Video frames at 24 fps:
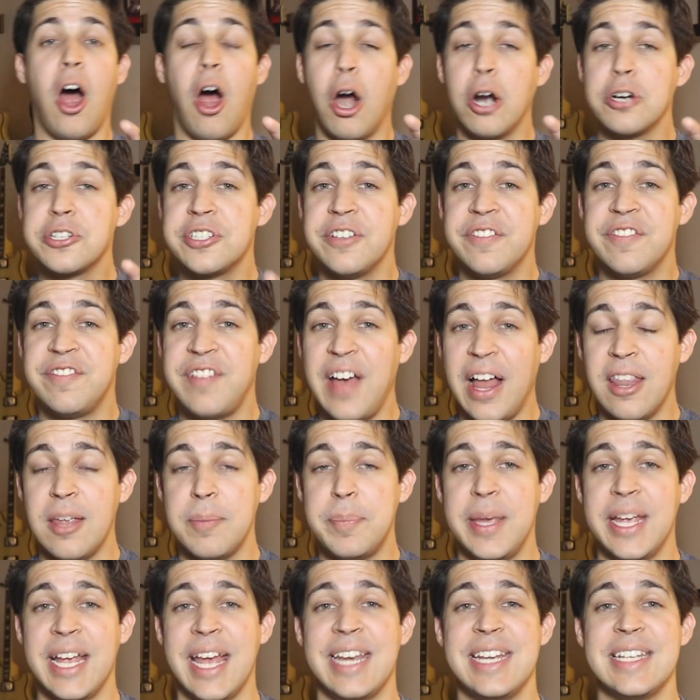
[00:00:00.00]
are
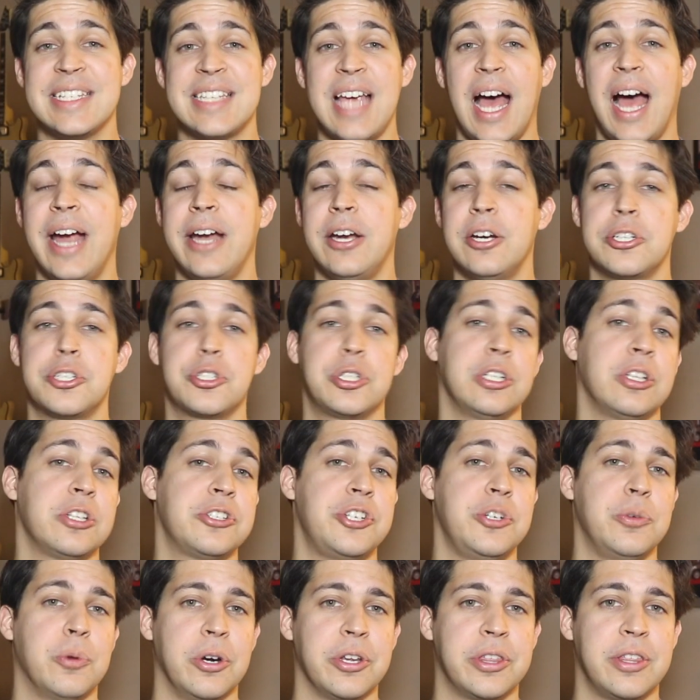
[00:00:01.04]
developing an entire
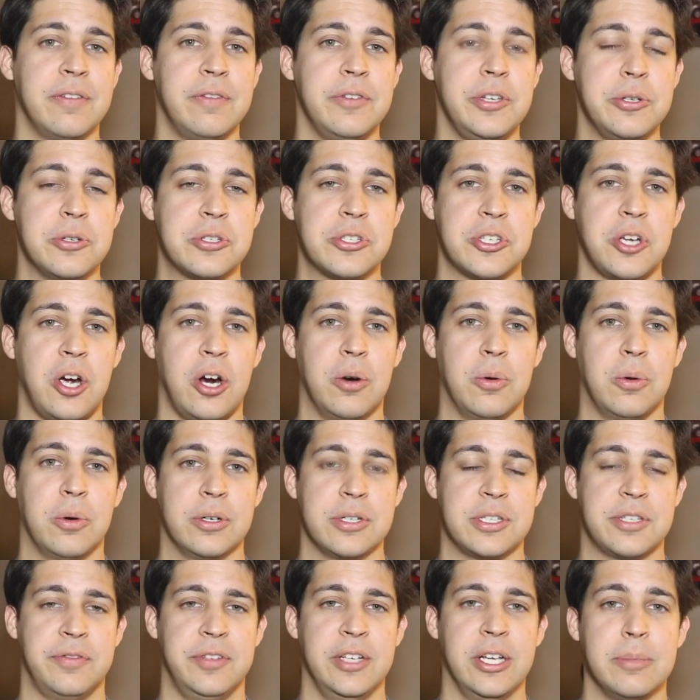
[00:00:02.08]
trilogy worth of new Star
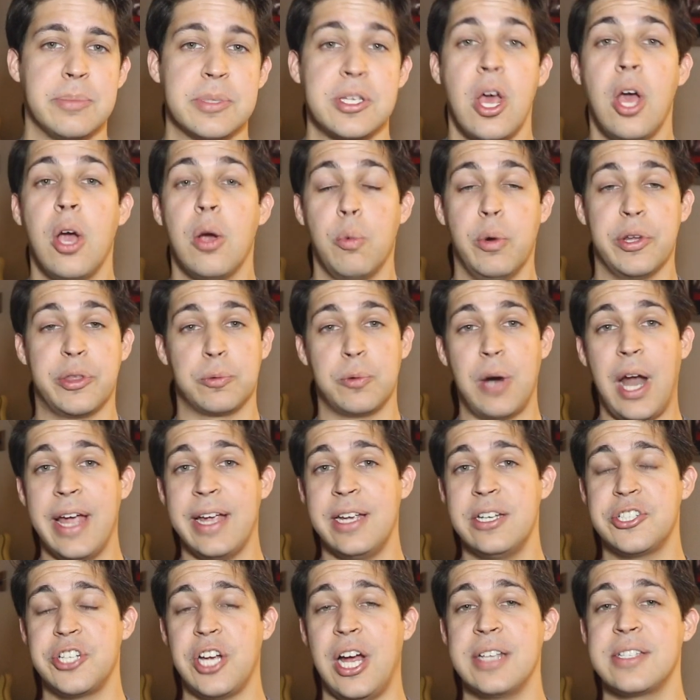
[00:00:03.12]
Wars films, with
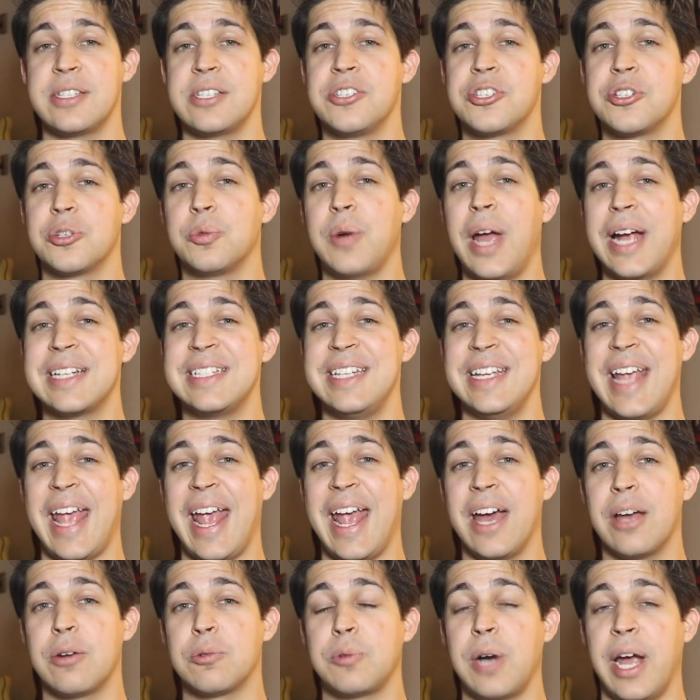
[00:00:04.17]
Rian Johnson directing
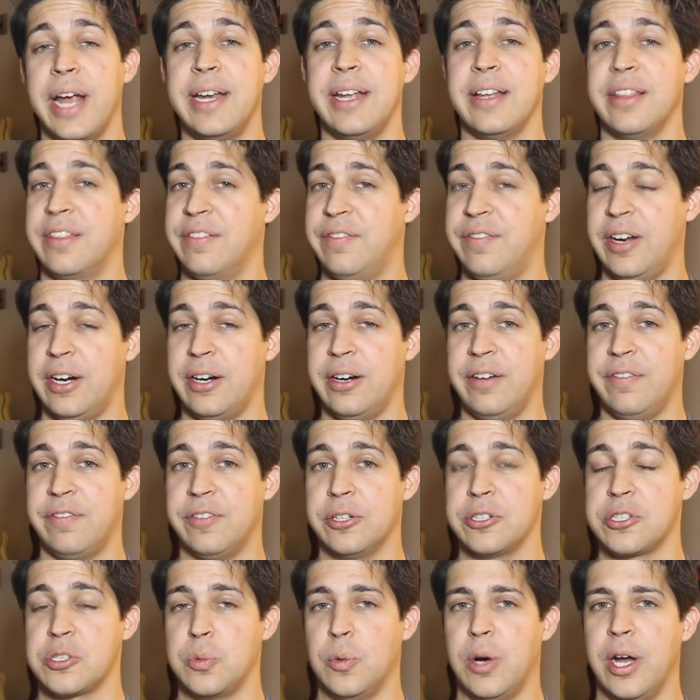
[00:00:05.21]
and writing the very
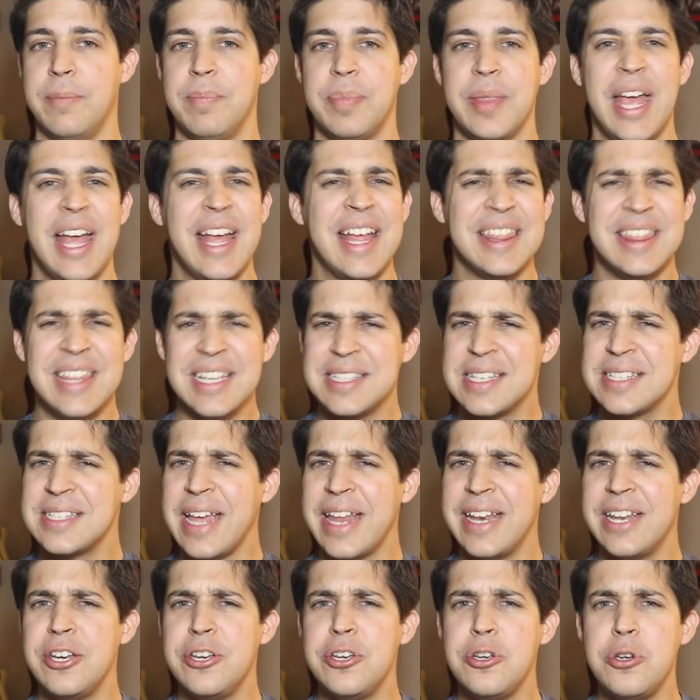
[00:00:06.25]
first one. This is
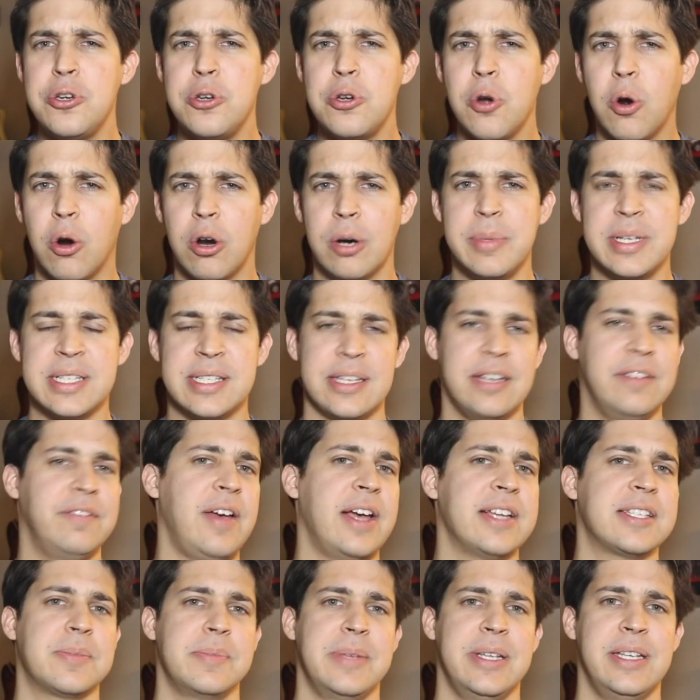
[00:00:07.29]
an enormous
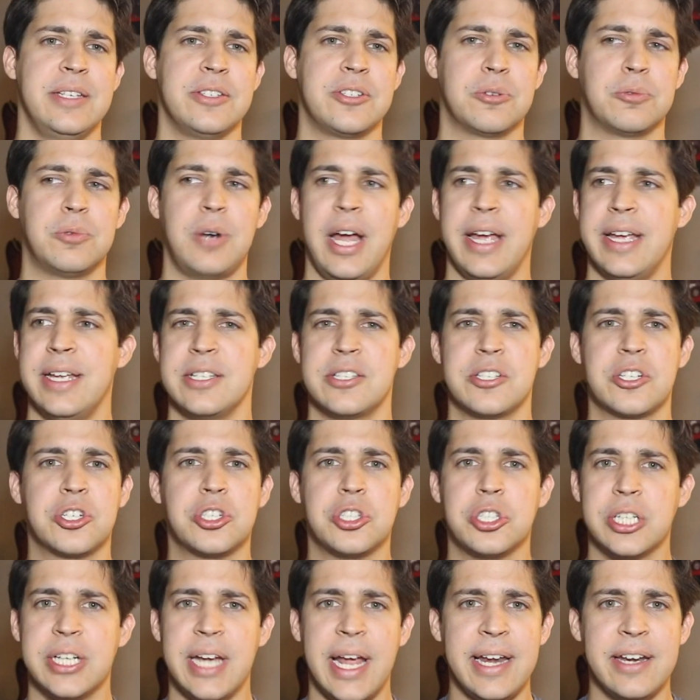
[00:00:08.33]
investment into Rian's
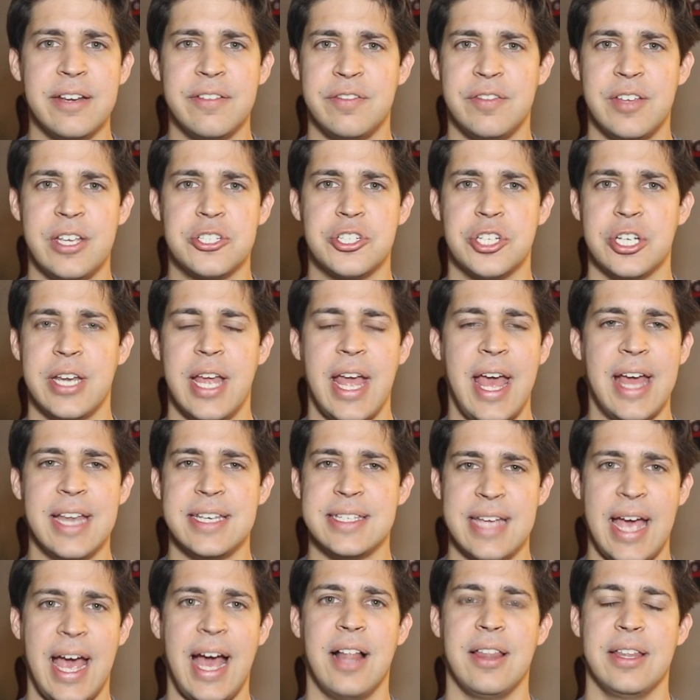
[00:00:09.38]
creative vision
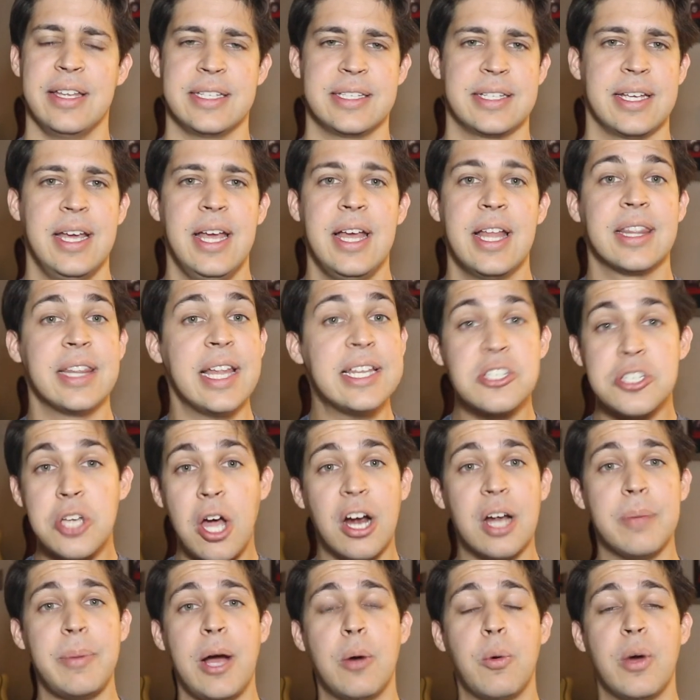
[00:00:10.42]
and talent. Let's
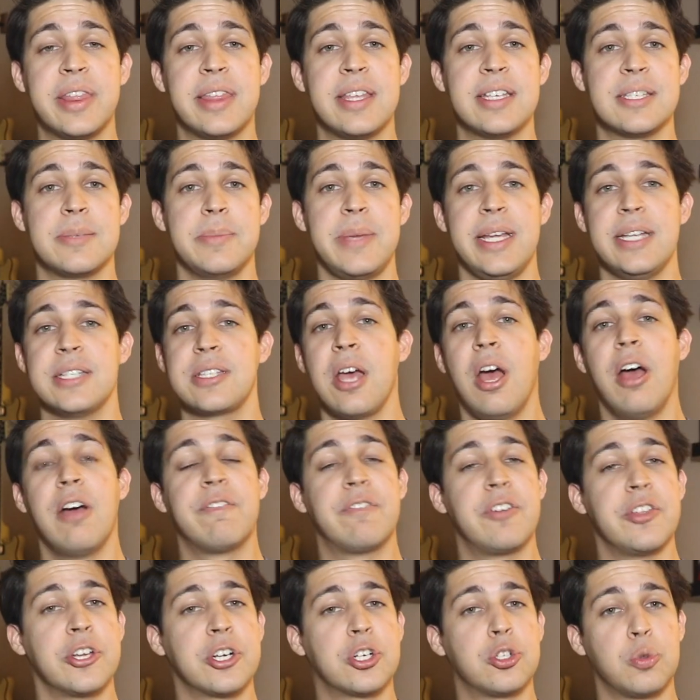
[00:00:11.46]
talk about what this means
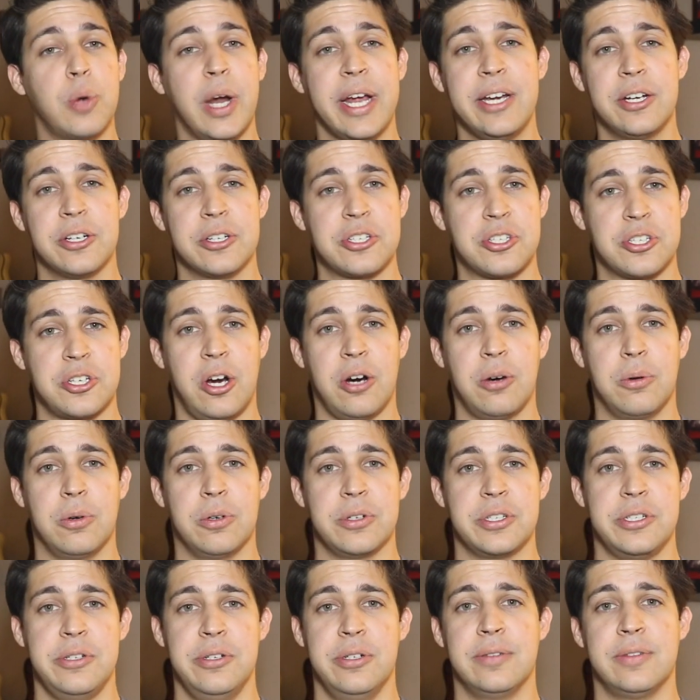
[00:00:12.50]
for the greater Star
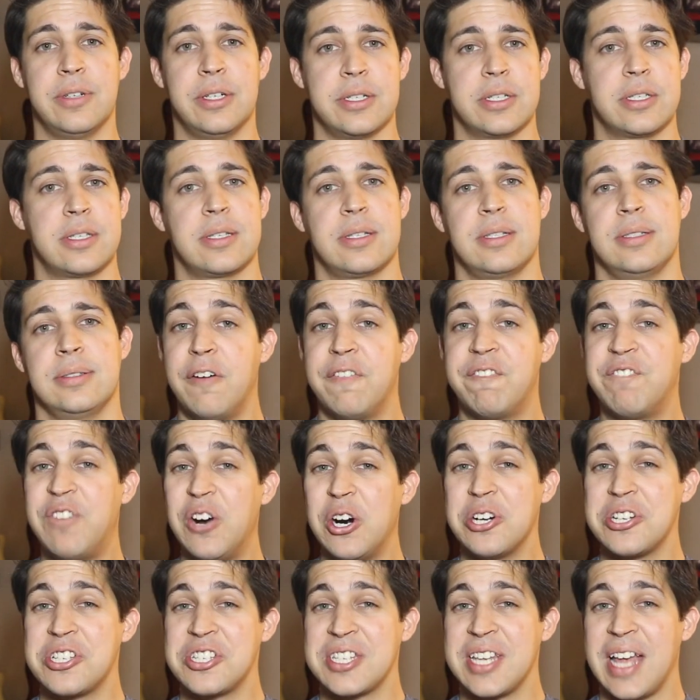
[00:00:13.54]
Wars universe.
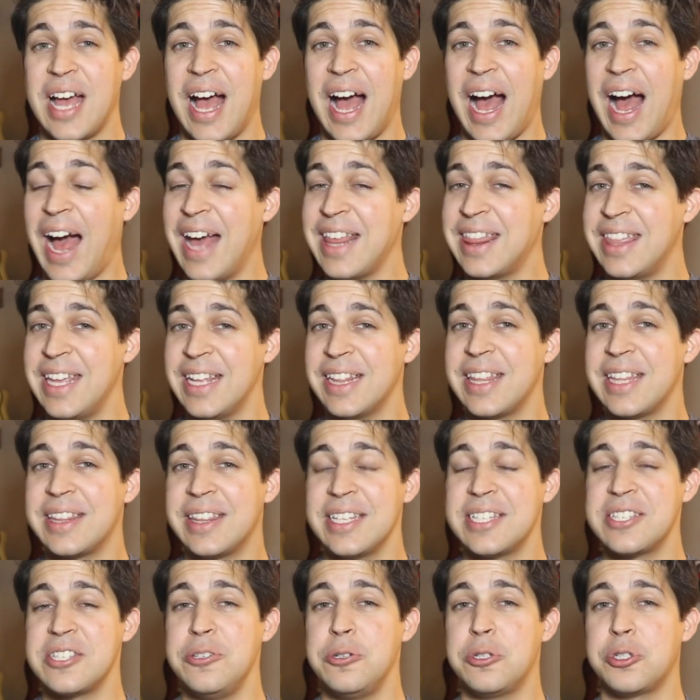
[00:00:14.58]
First, I think that
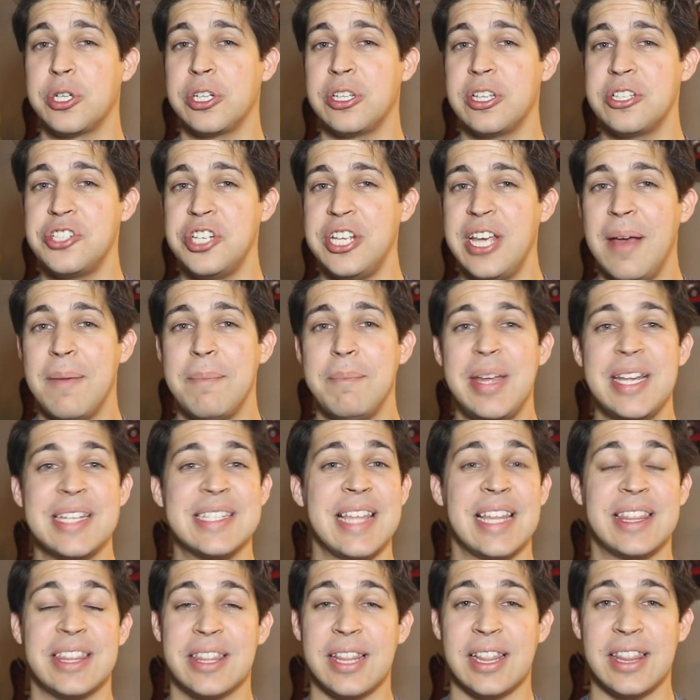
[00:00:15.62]
this new trilogy means
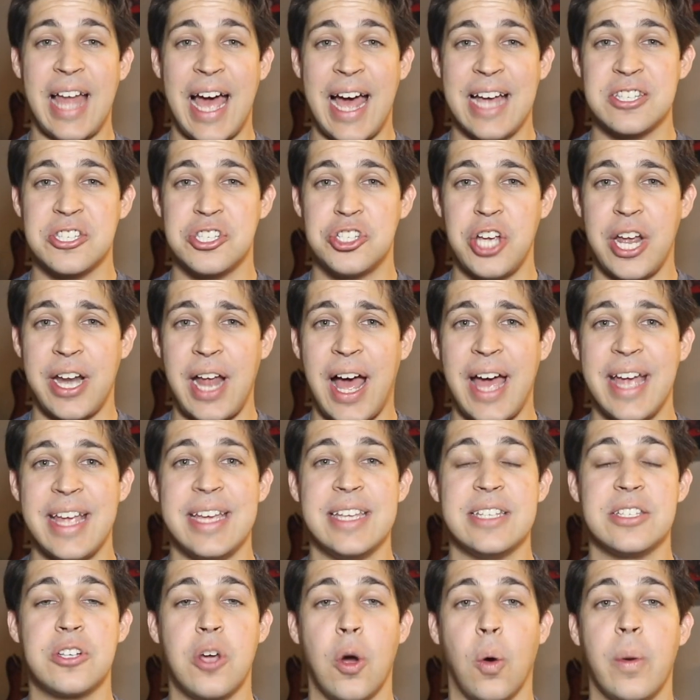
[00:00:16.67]
that The Last
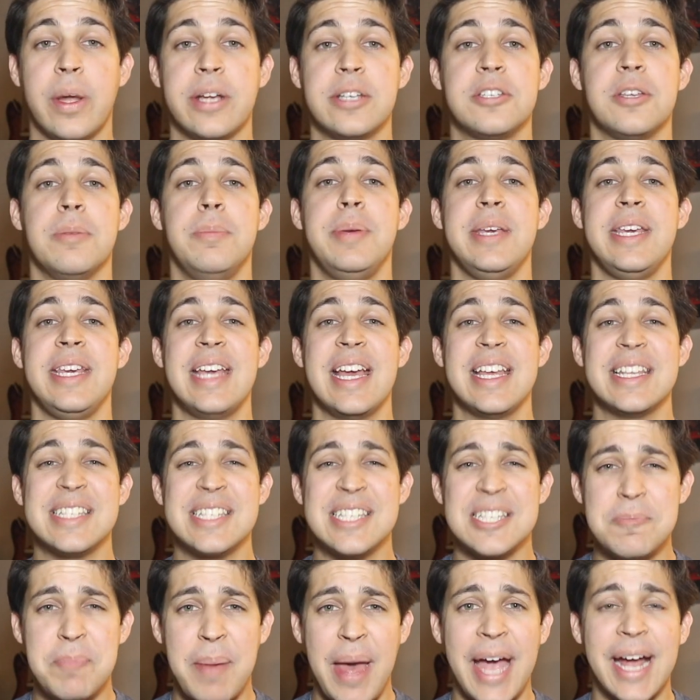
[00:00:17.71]
Jedi is going to be
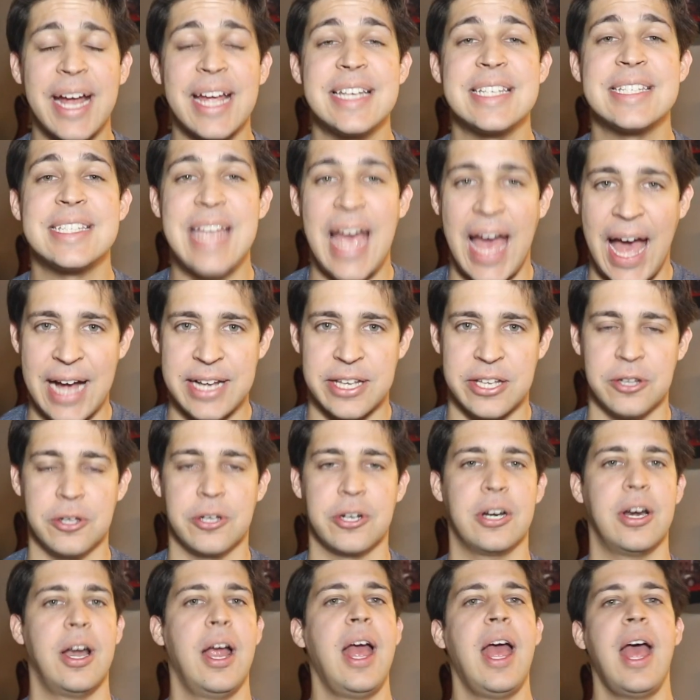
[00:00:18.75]

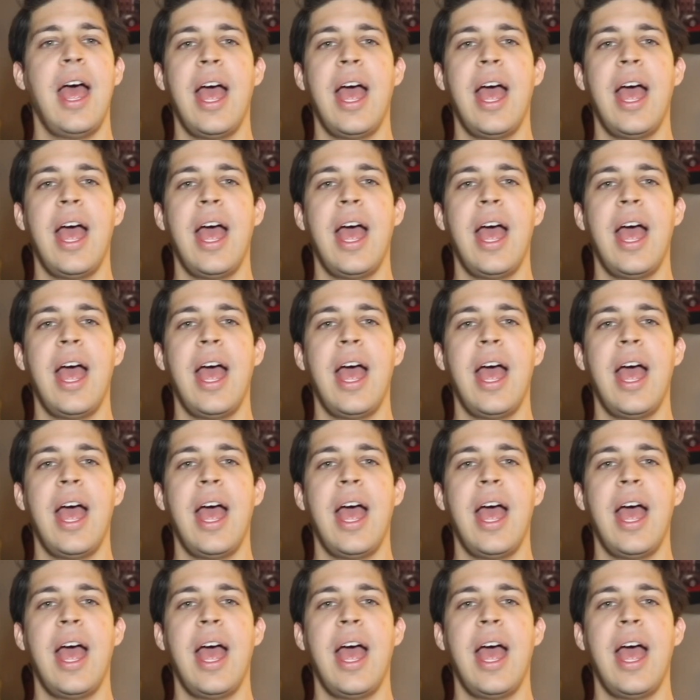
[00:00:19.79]
spectacular.